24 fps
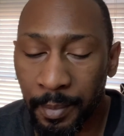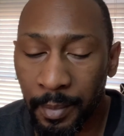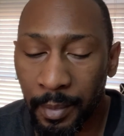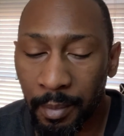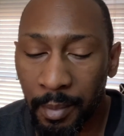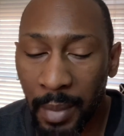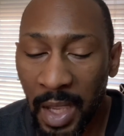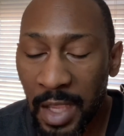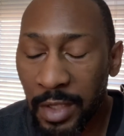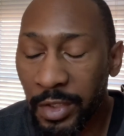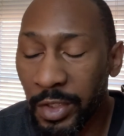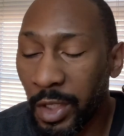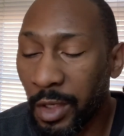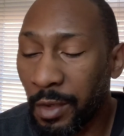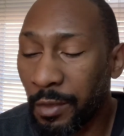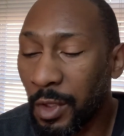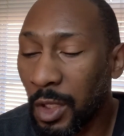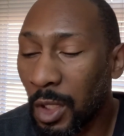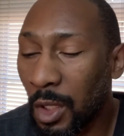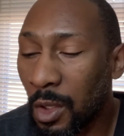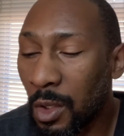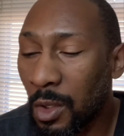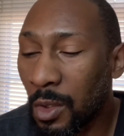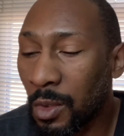basket of
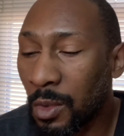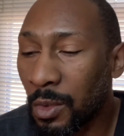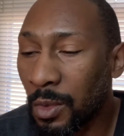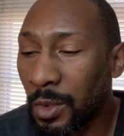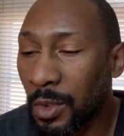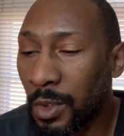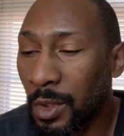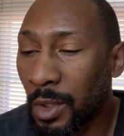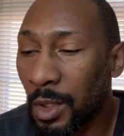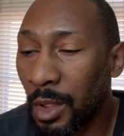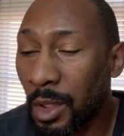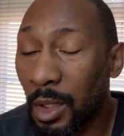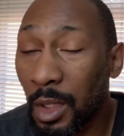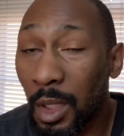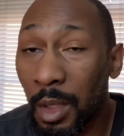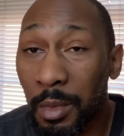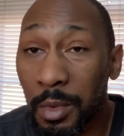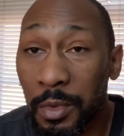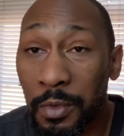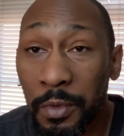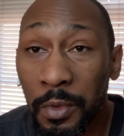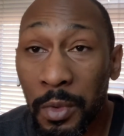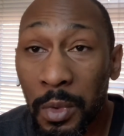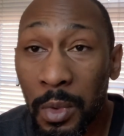clothes that was
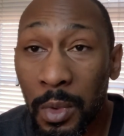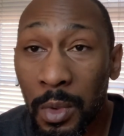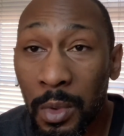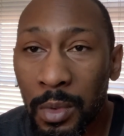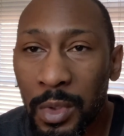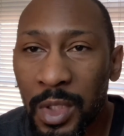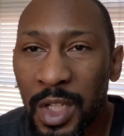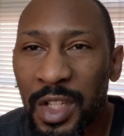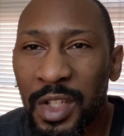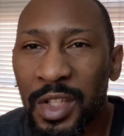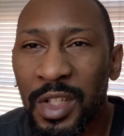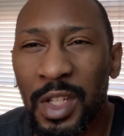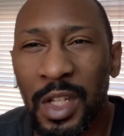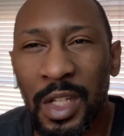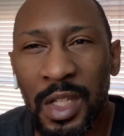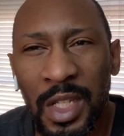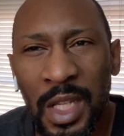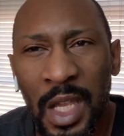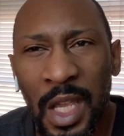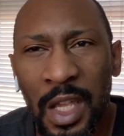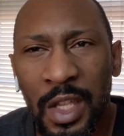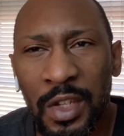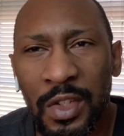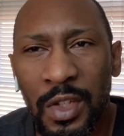full just to
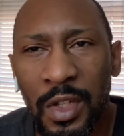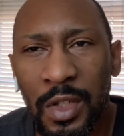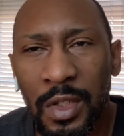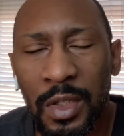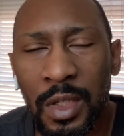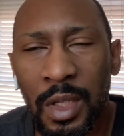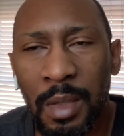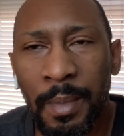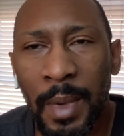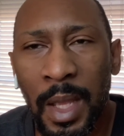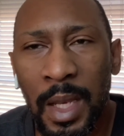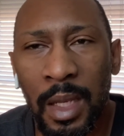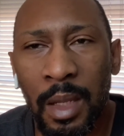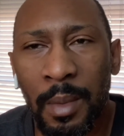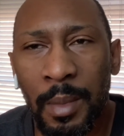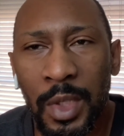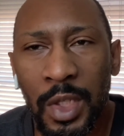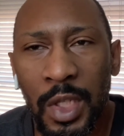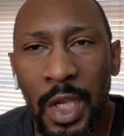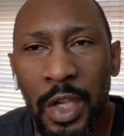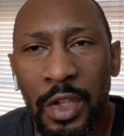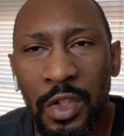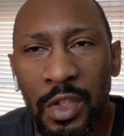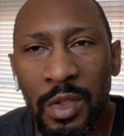test to see my
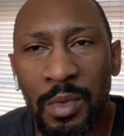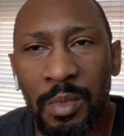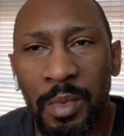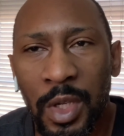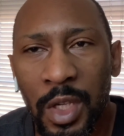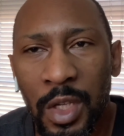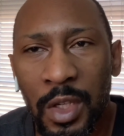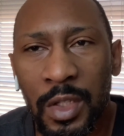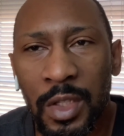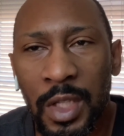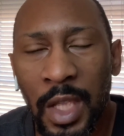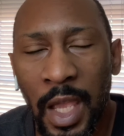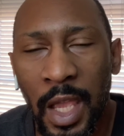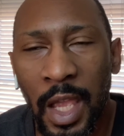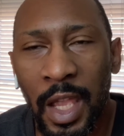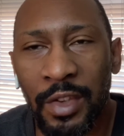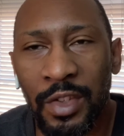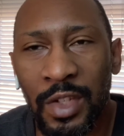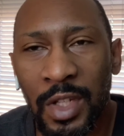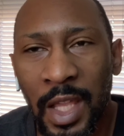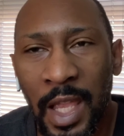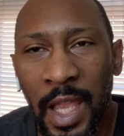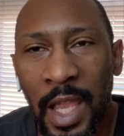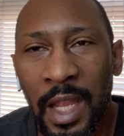limitations, because I
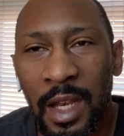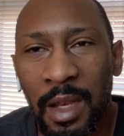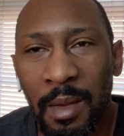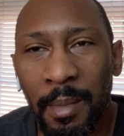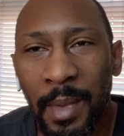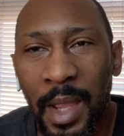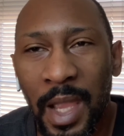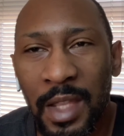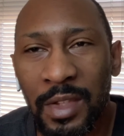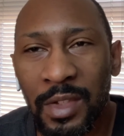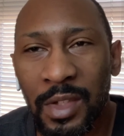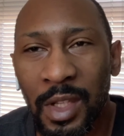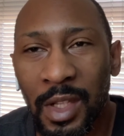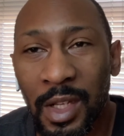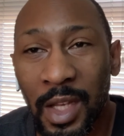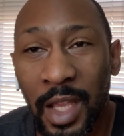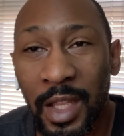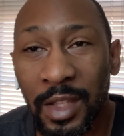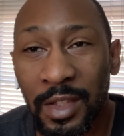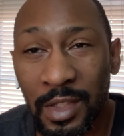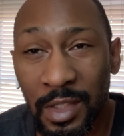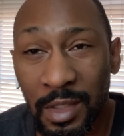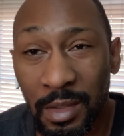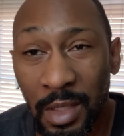actually had the basket
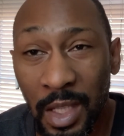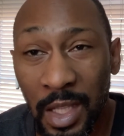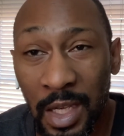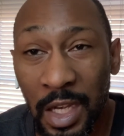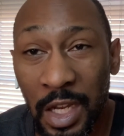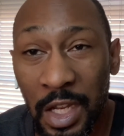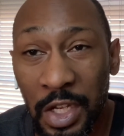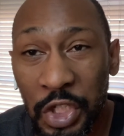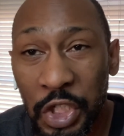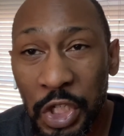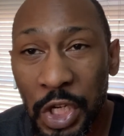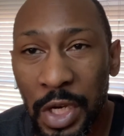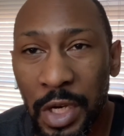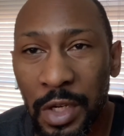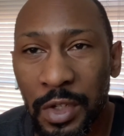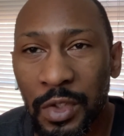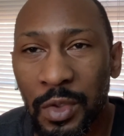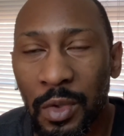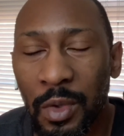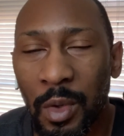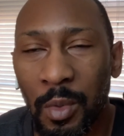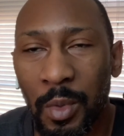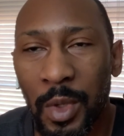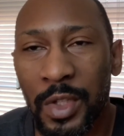like in that chair,
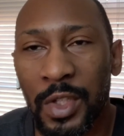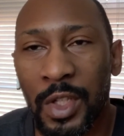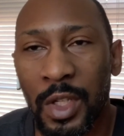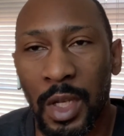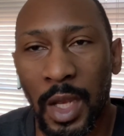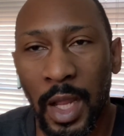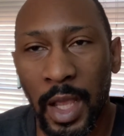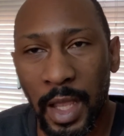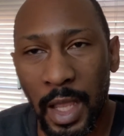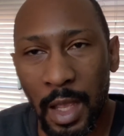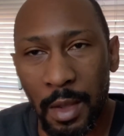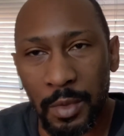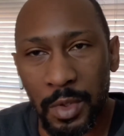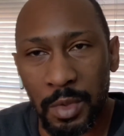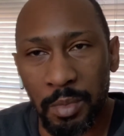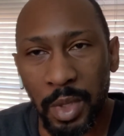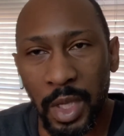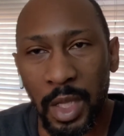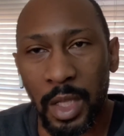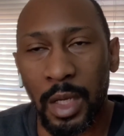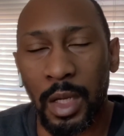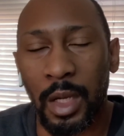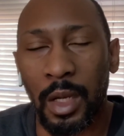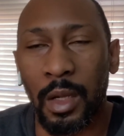so it wasn't like I was
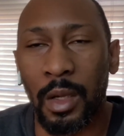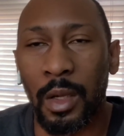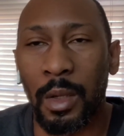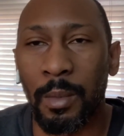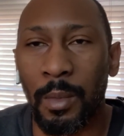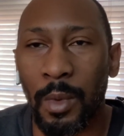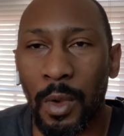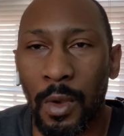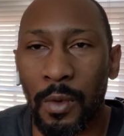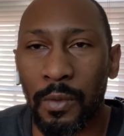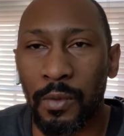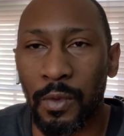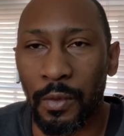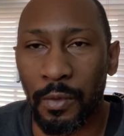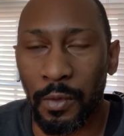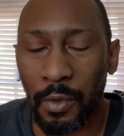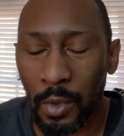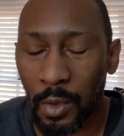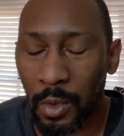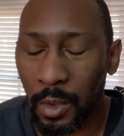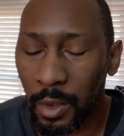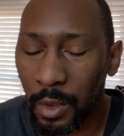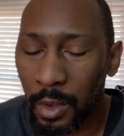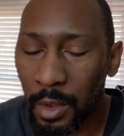picking it up off the
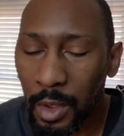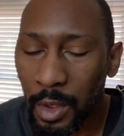floor.